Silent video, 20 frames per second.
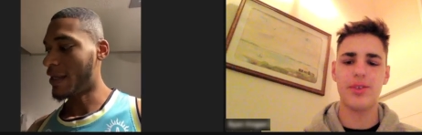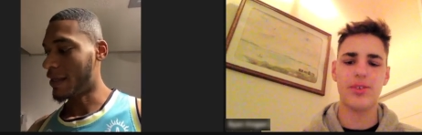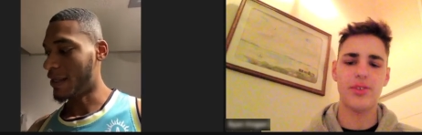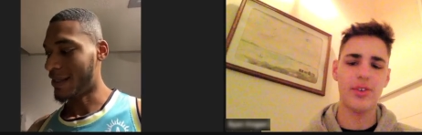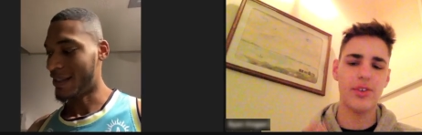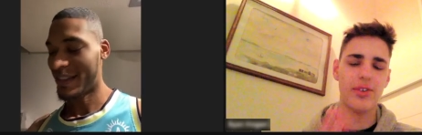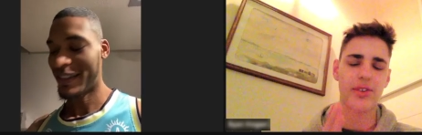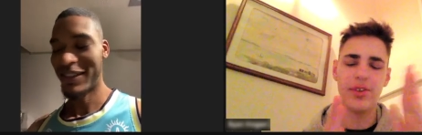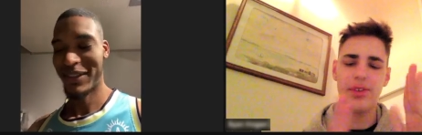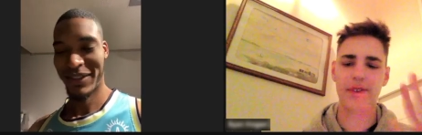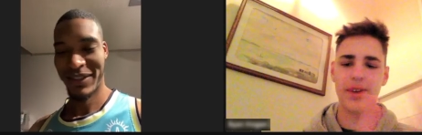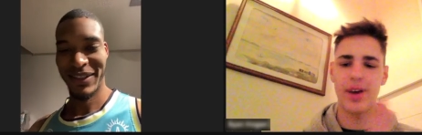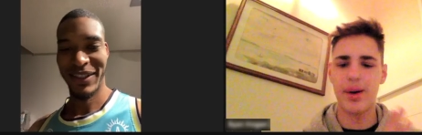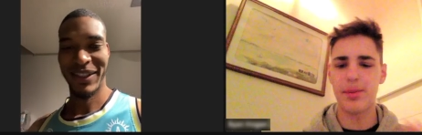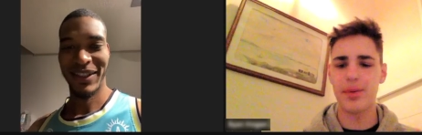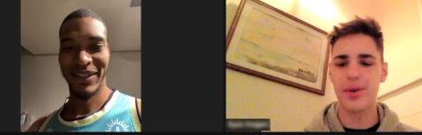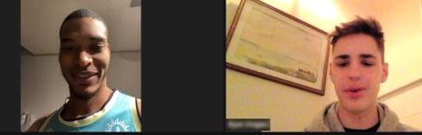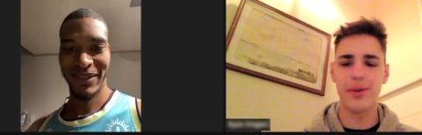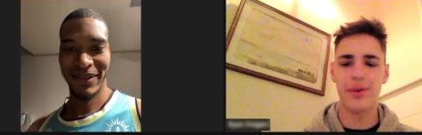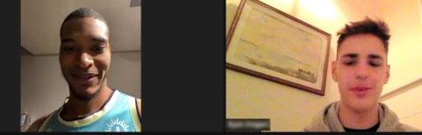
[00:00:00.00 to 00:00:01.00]
Speaker 1: yeah. just the
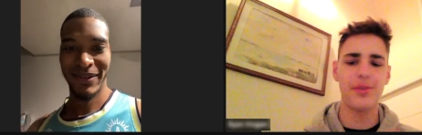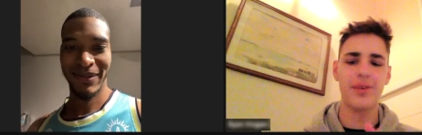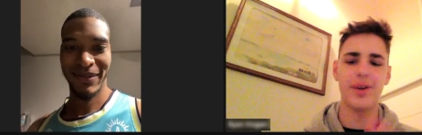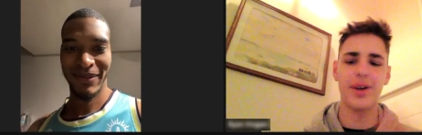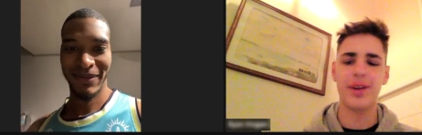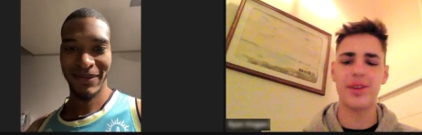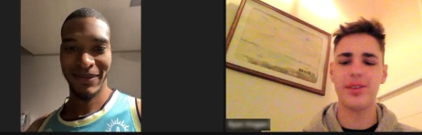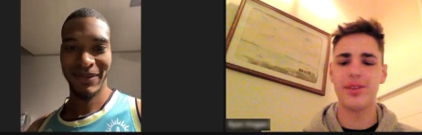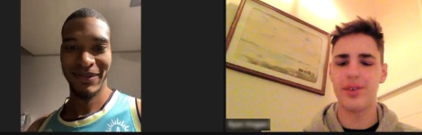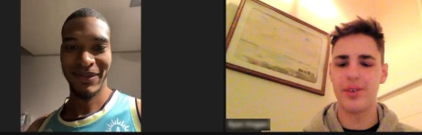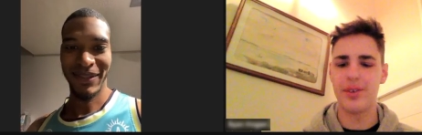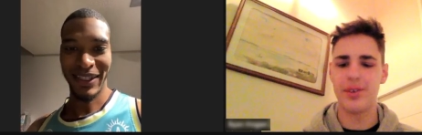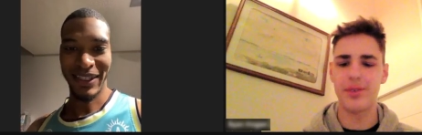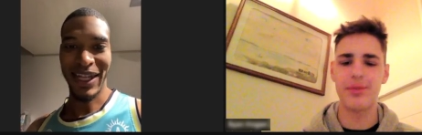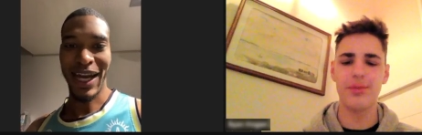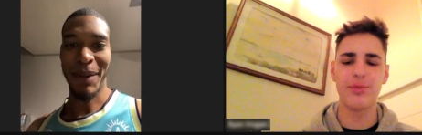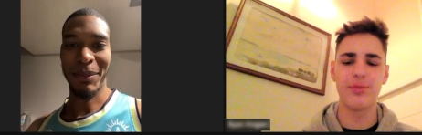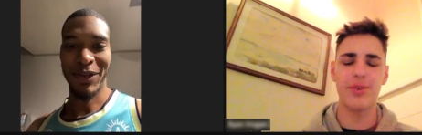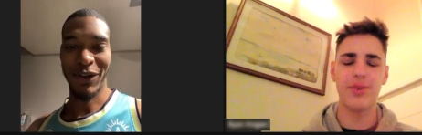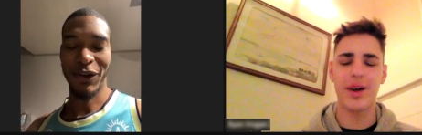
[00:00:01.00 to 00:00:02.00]
domino effect. Your
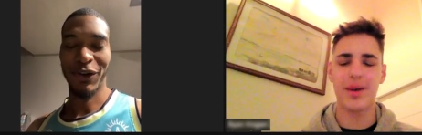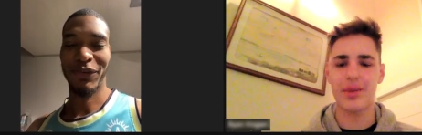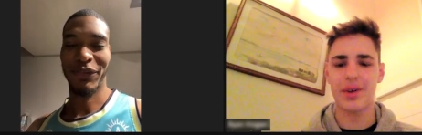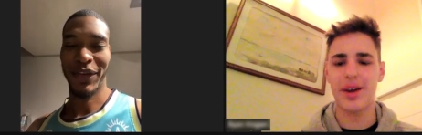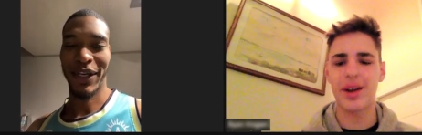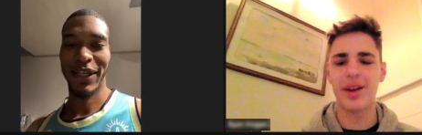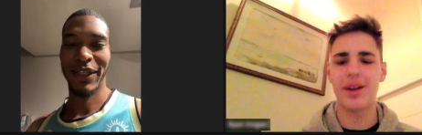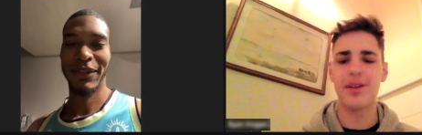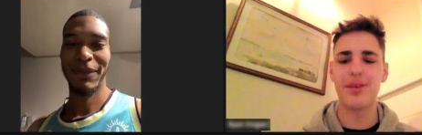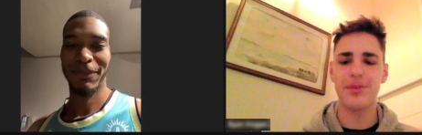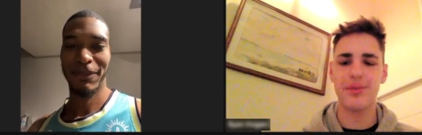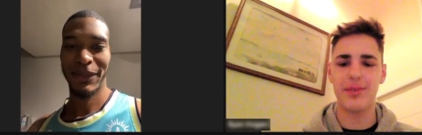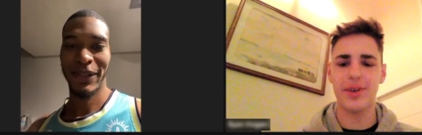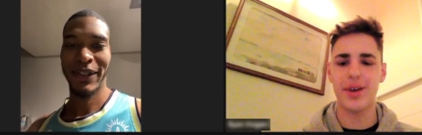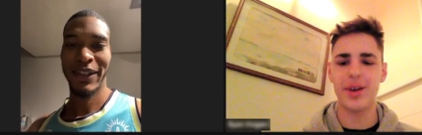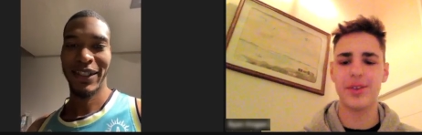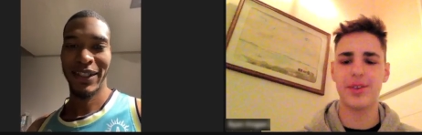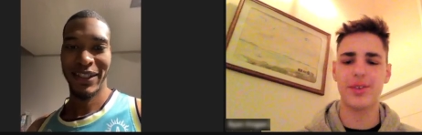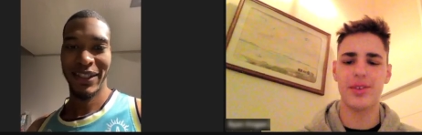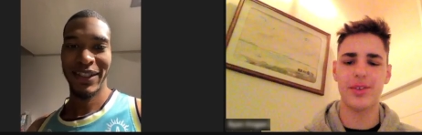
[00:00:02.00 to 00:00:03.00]
Speaker 2: domino vibe kind of
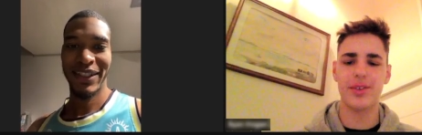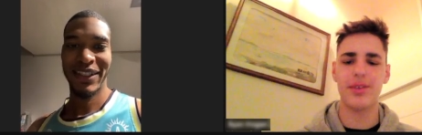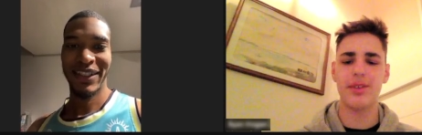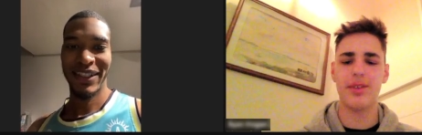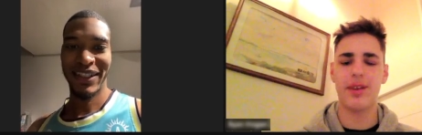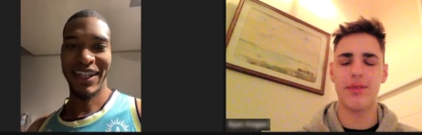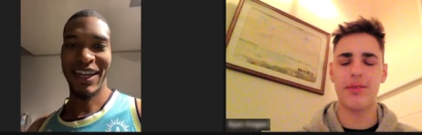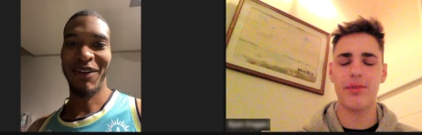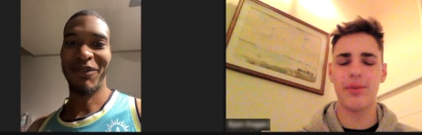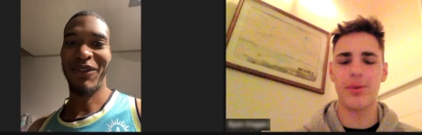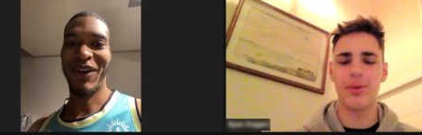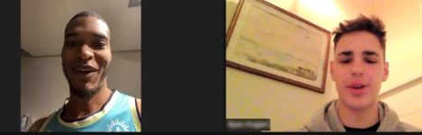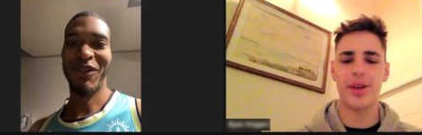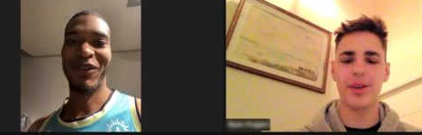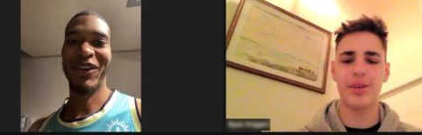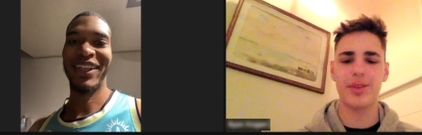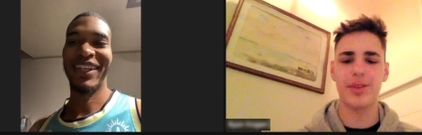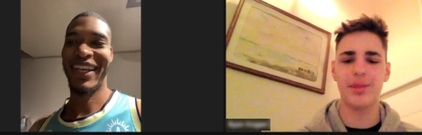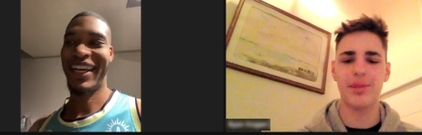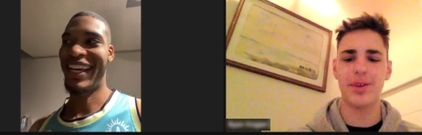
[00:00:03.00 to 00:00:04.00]
affects everyone yep, else
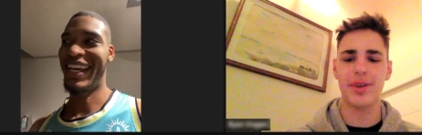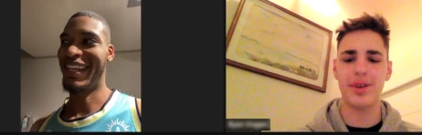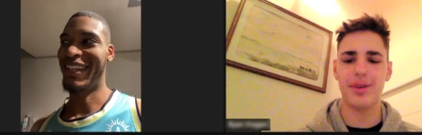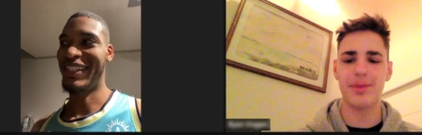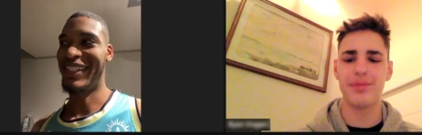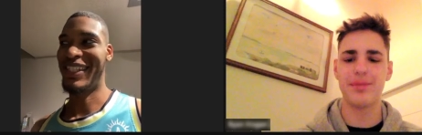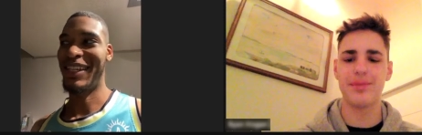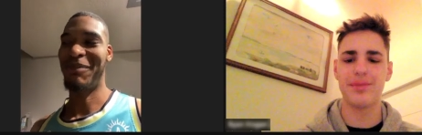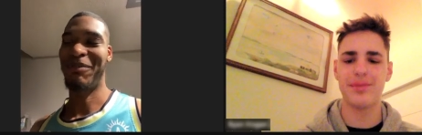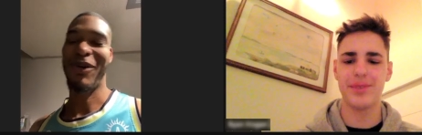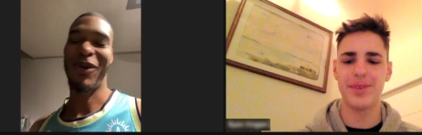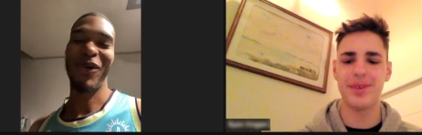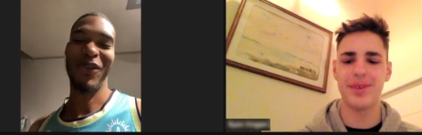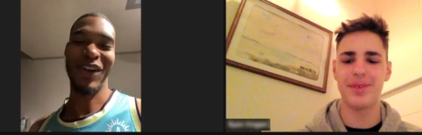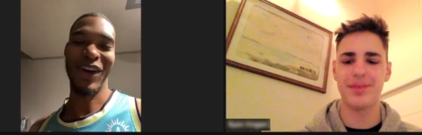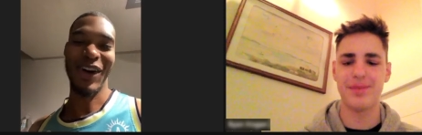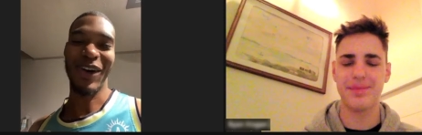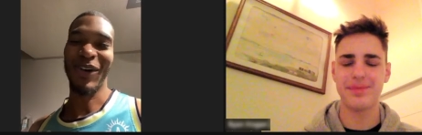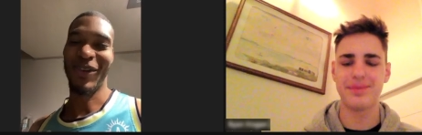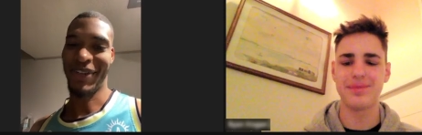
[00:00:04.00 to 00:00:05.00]
everything, the tempo yeah. the
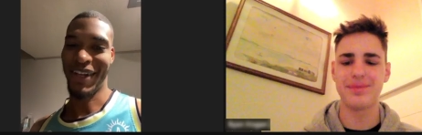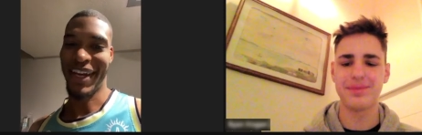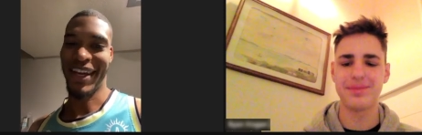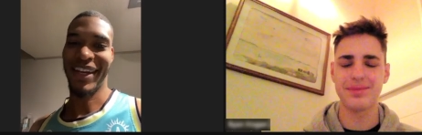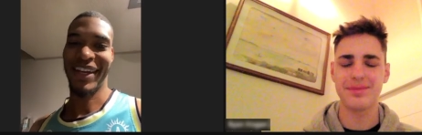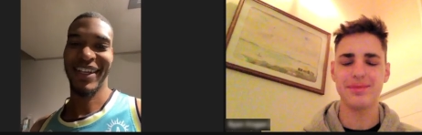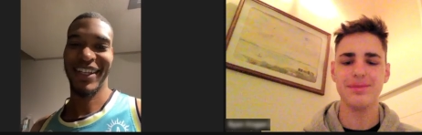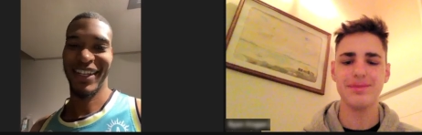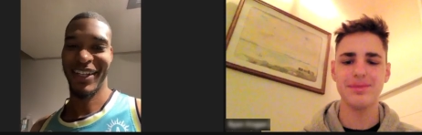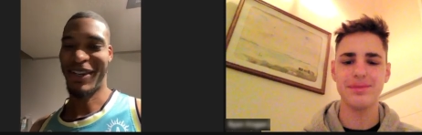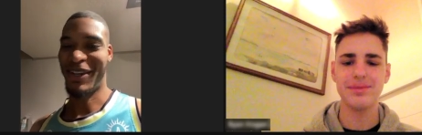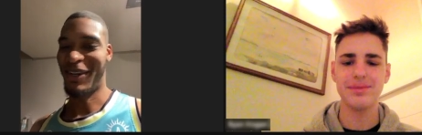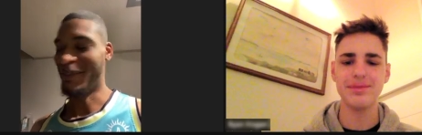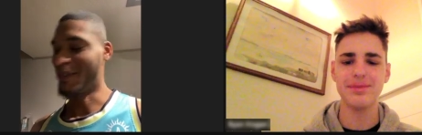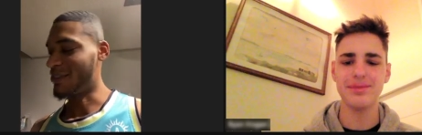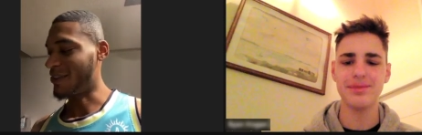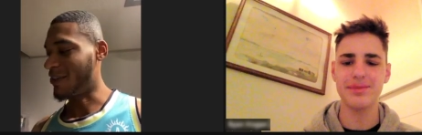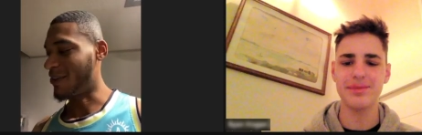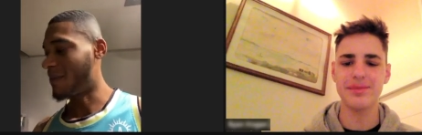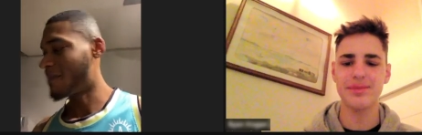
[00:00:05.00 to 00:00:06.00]
whole day, you know,
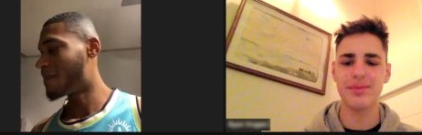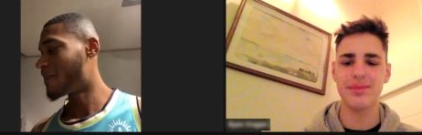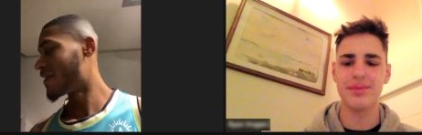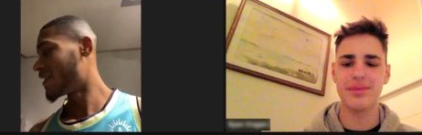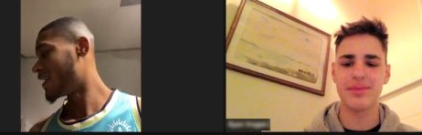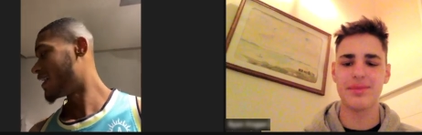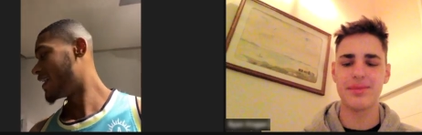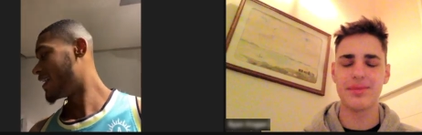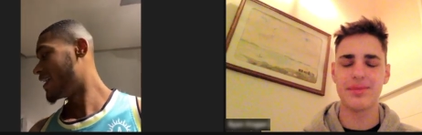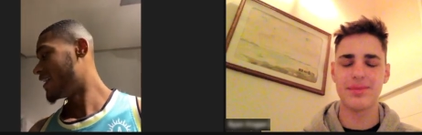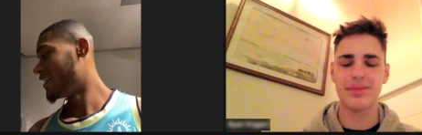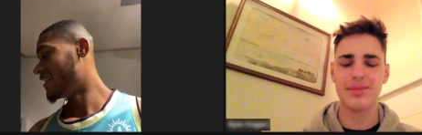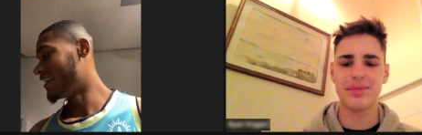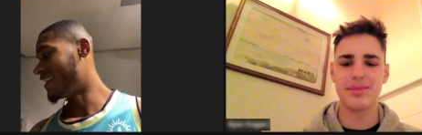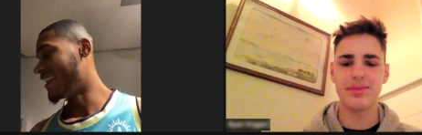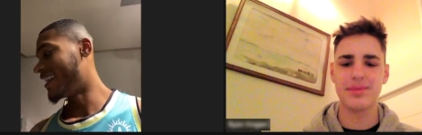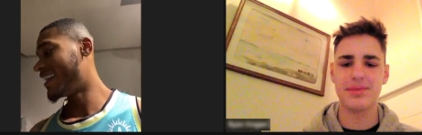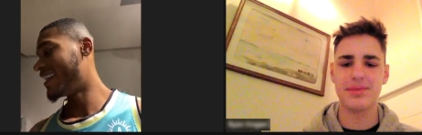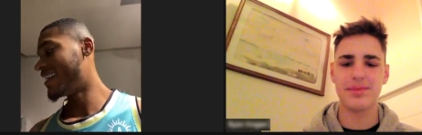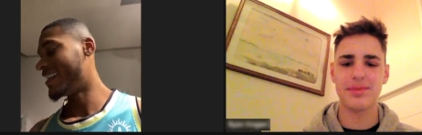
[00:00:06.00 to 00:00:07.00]
so,
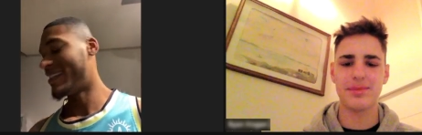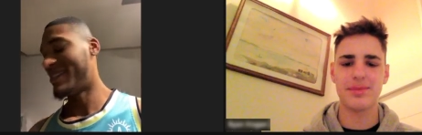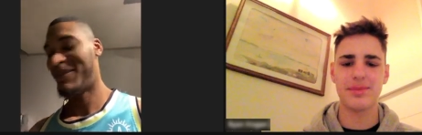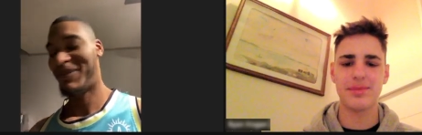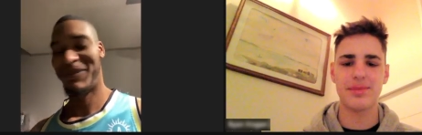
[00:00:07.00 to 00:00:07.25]
yeah.